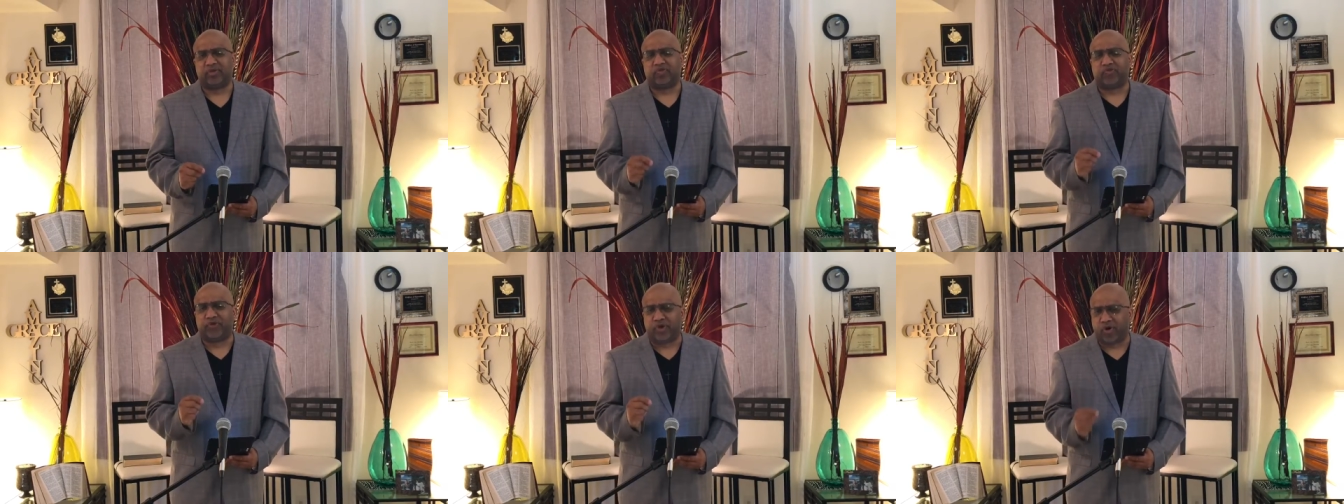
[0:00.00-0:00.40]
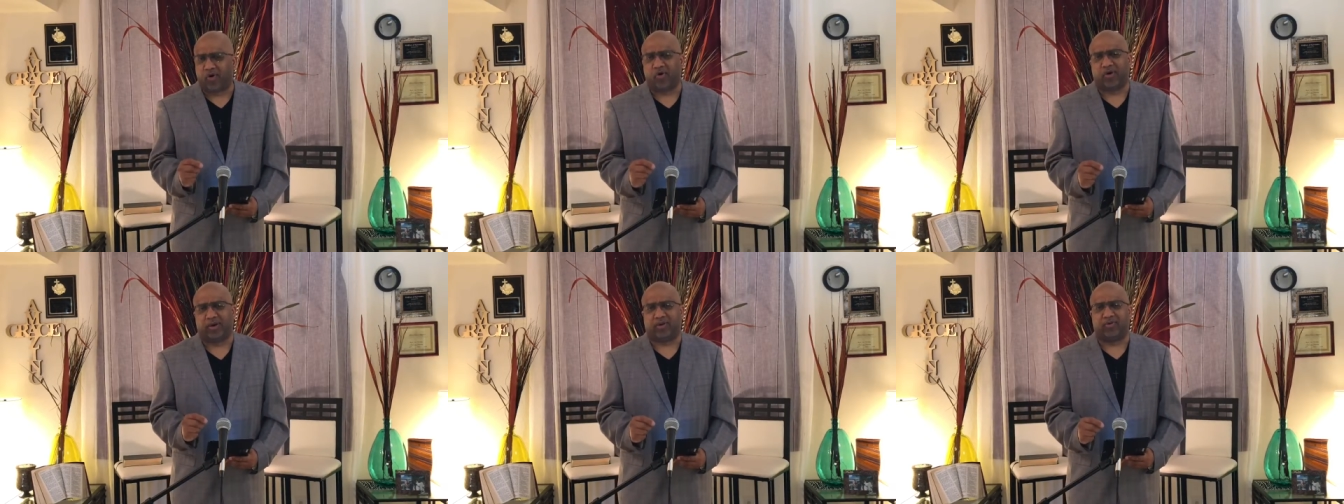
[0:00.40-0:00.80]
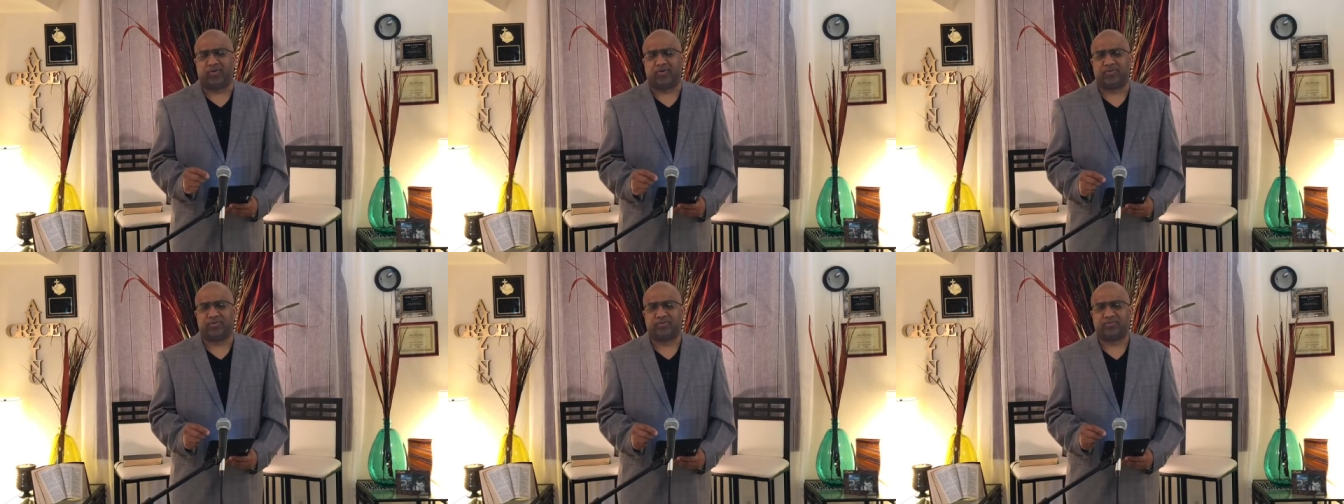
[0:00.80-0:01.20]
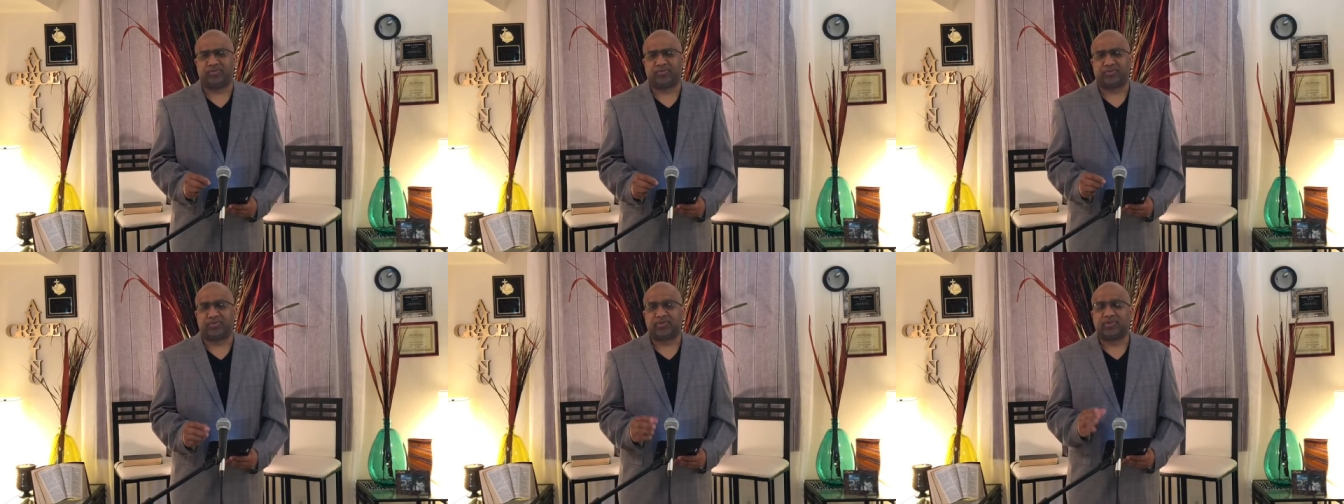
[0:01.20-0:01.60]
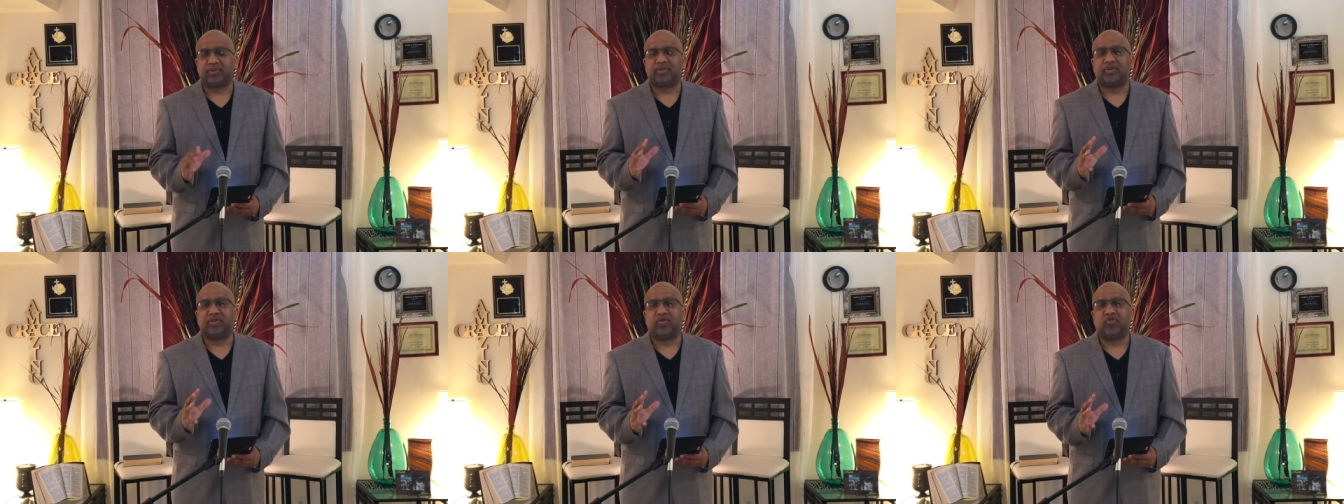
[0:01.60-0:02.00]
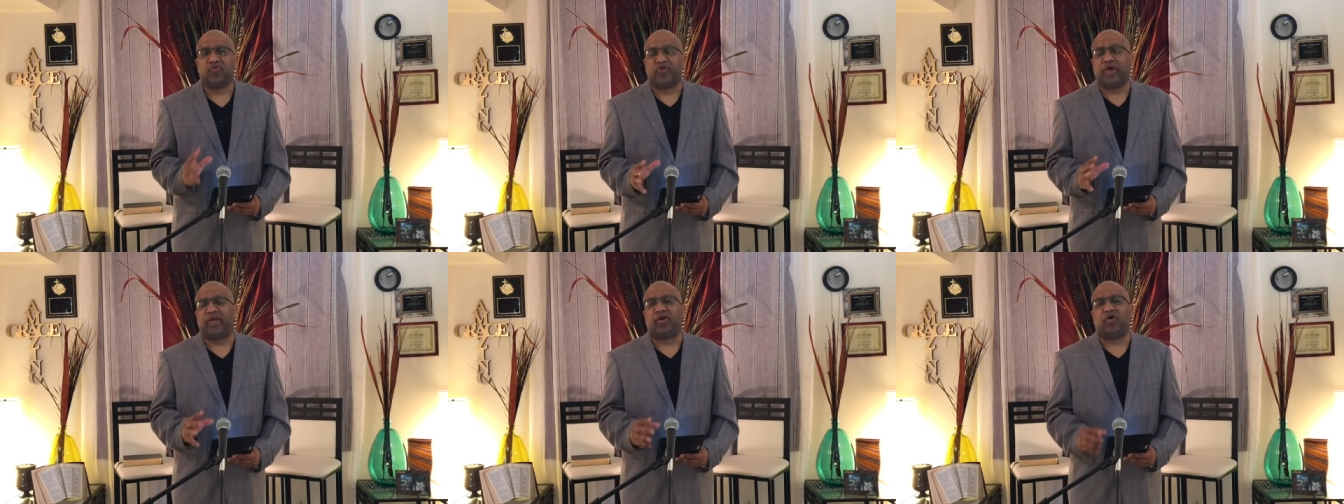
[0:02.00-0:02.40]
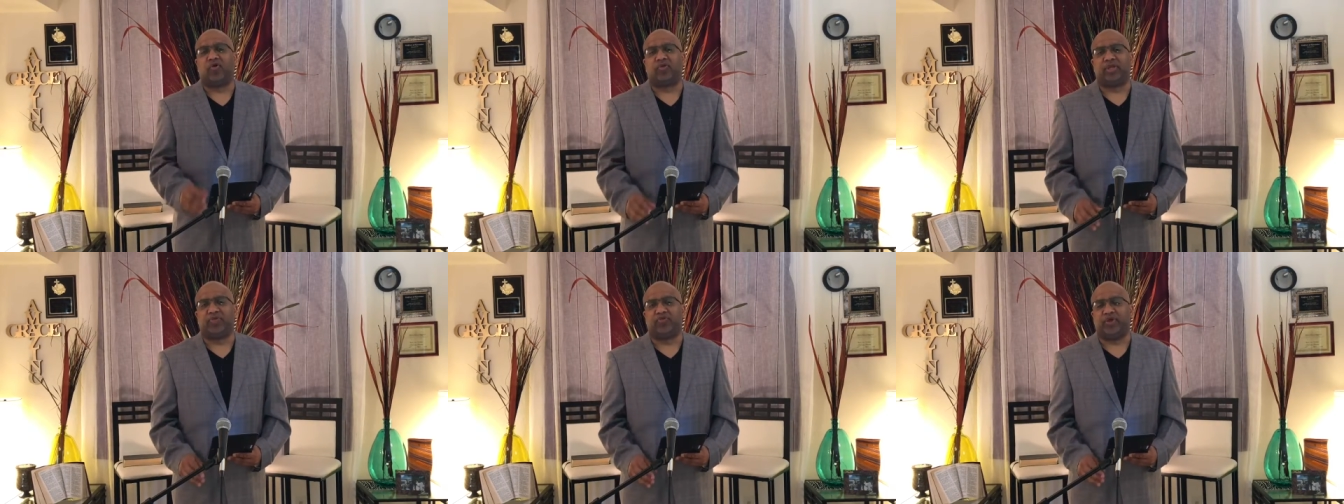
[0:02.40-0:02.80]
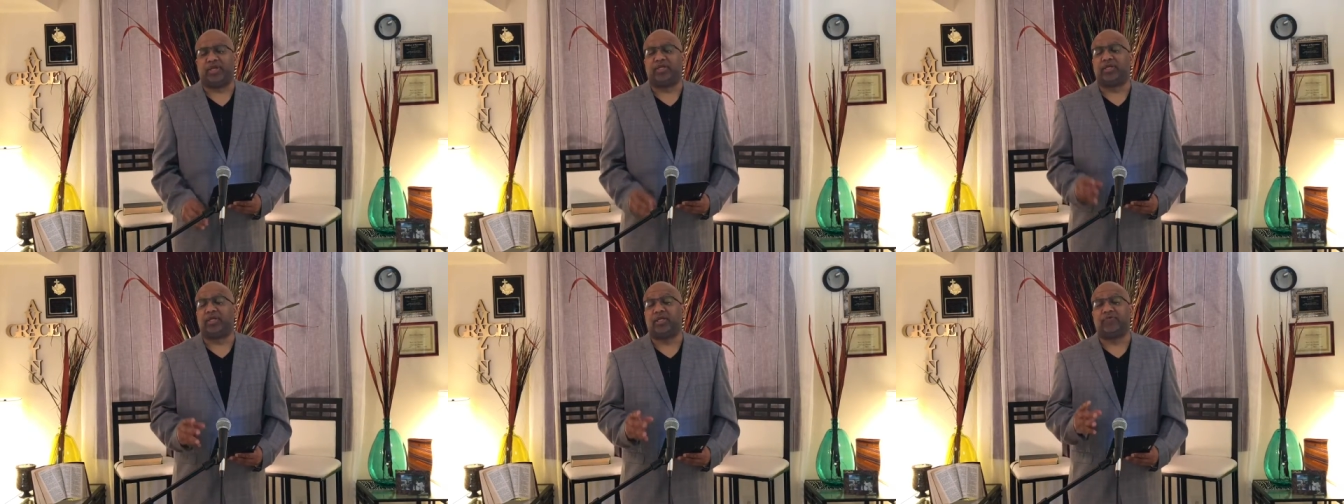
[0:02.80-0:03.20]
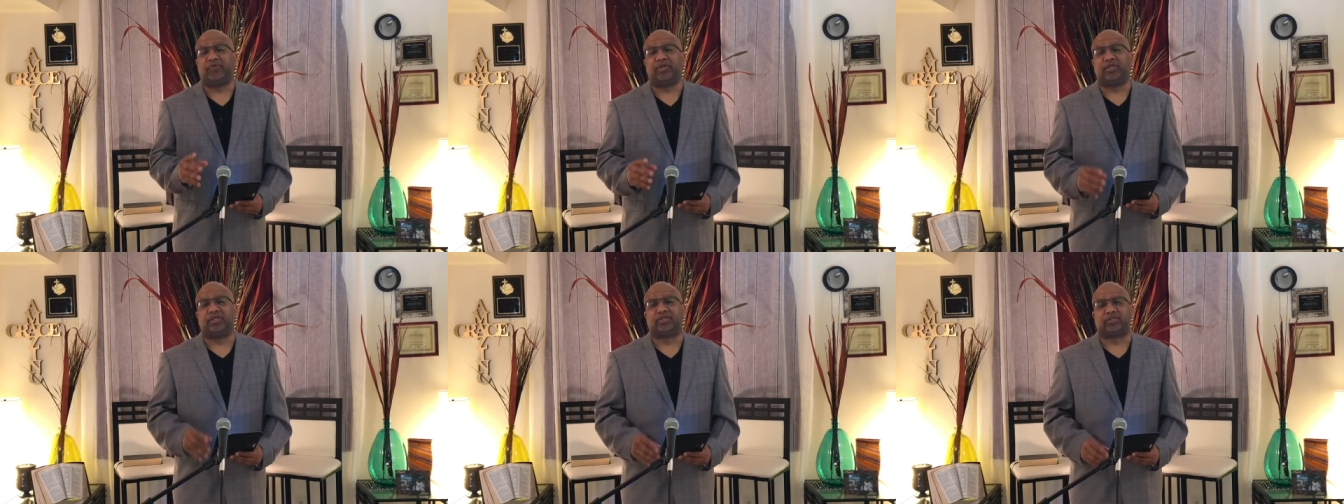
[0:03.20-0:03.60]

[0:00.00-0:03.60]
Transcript: the oil. Then and only then did he release